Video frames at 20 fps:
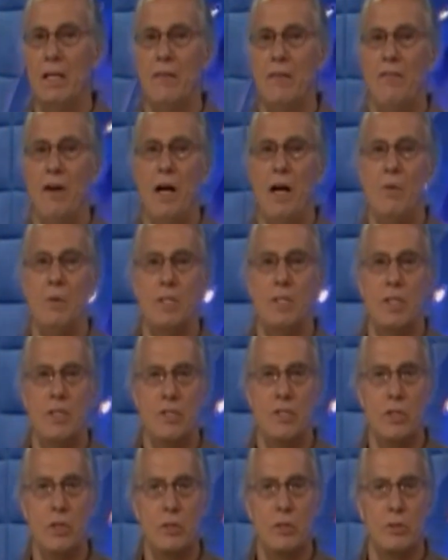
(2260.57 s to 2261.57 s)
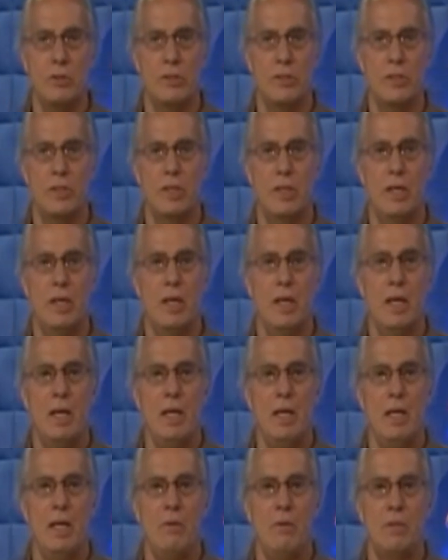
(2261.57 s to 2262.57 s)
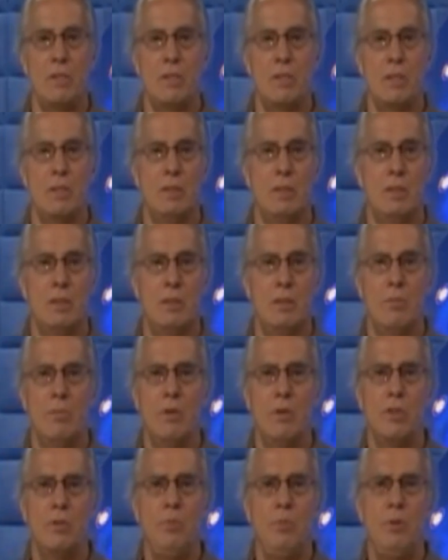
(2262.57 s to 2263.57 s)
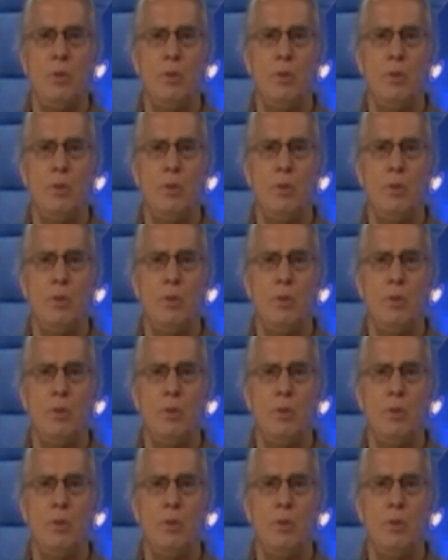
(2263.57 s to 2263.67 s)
The fire was in circles. It was the most